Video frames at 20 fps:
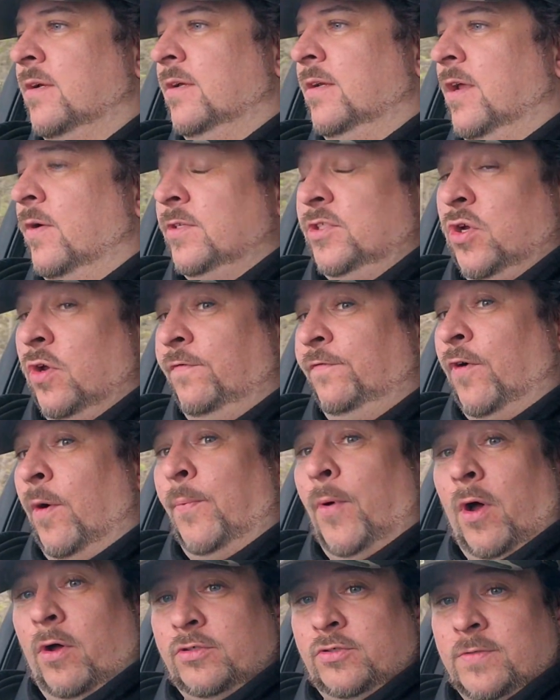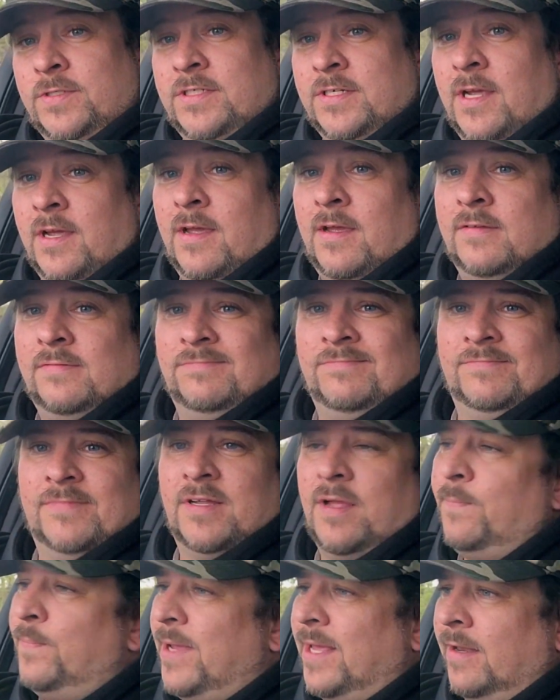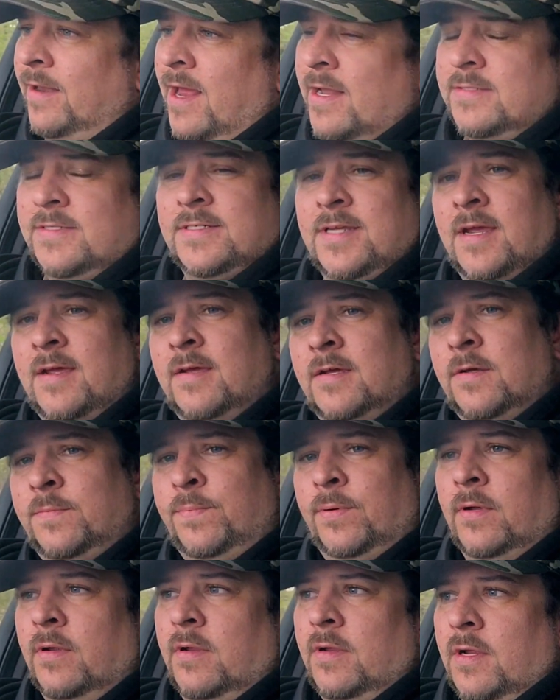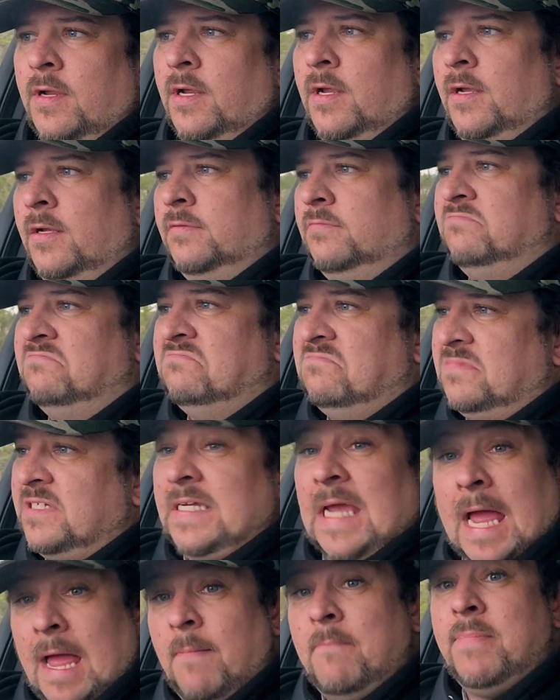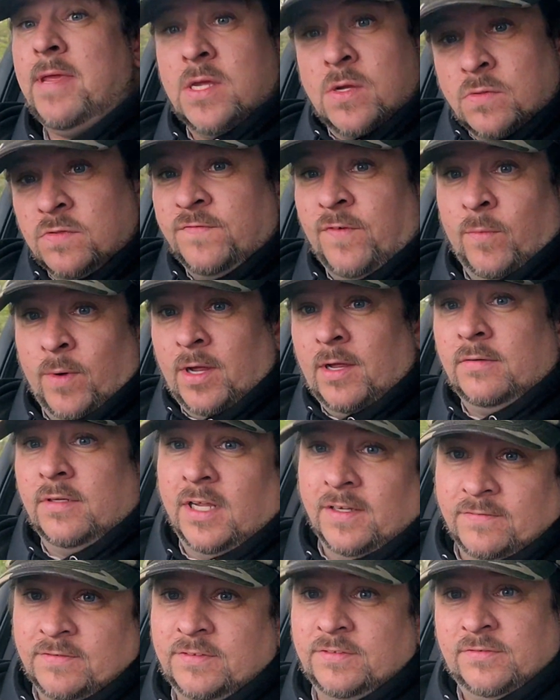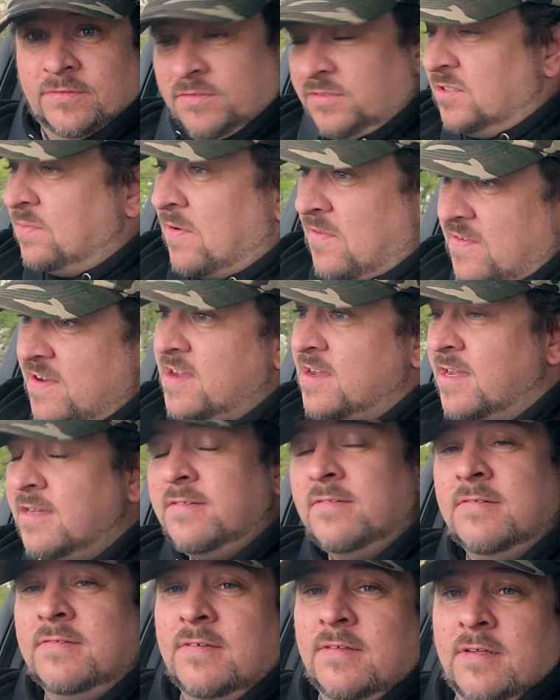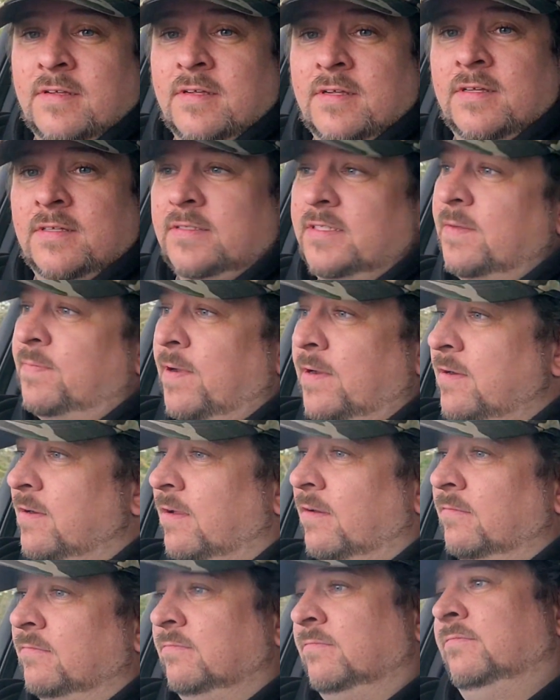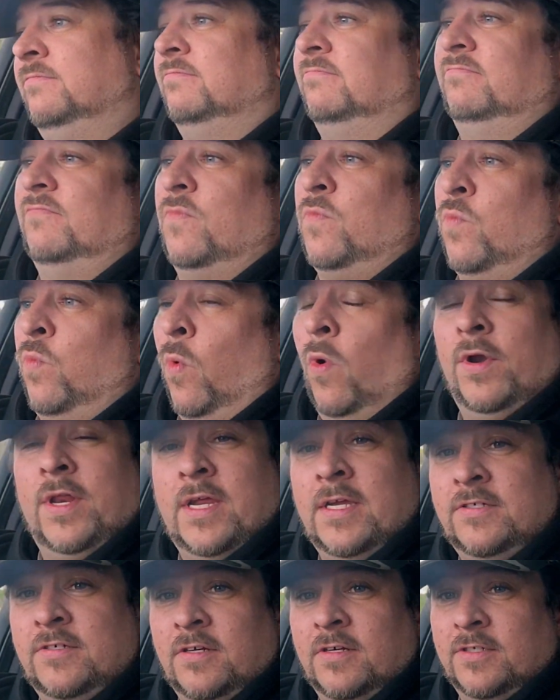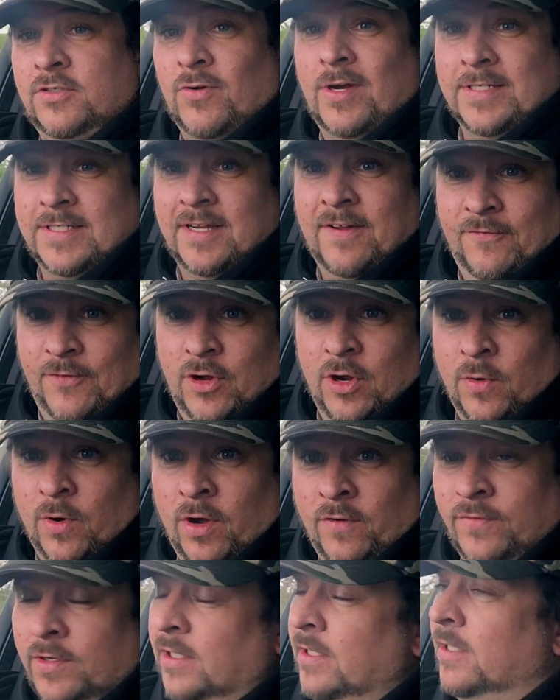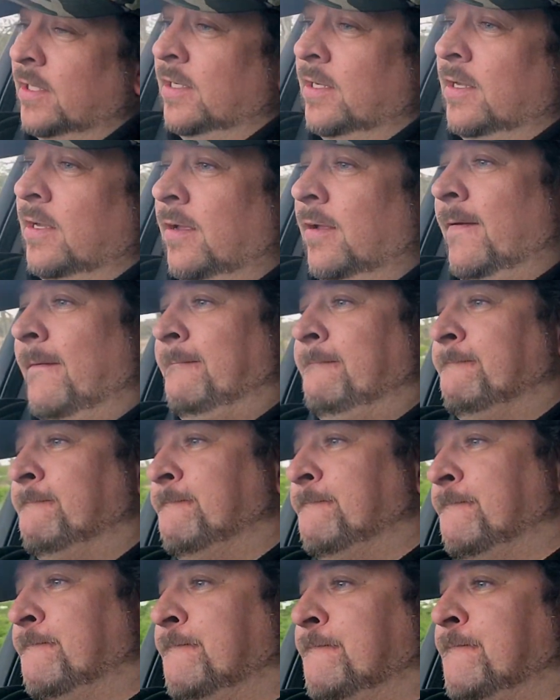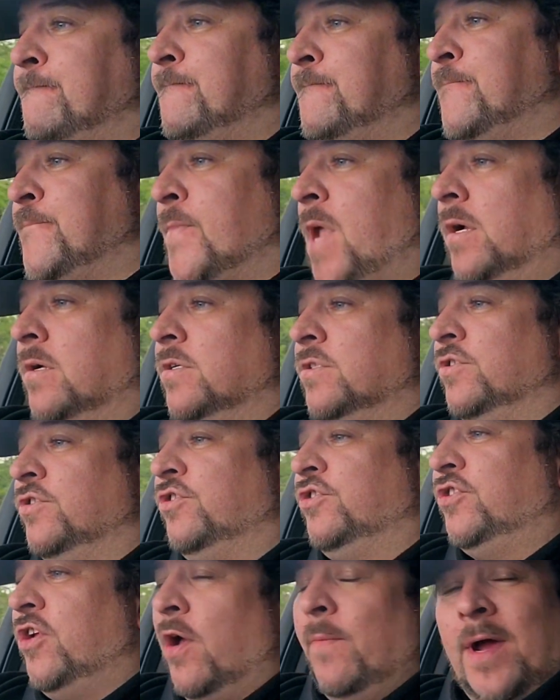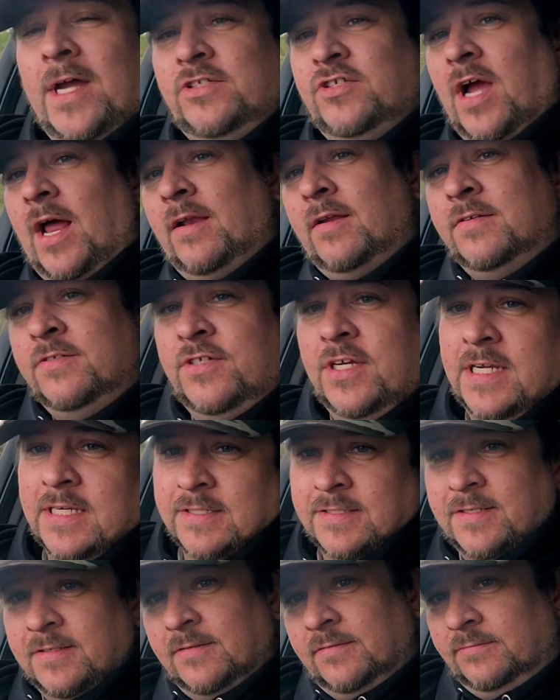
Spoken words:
Now it's good for portraiture, a bit of landscape, can be used for wildlife, to be fair, depending on what it is you're going to try and take a photo of. So my challenge is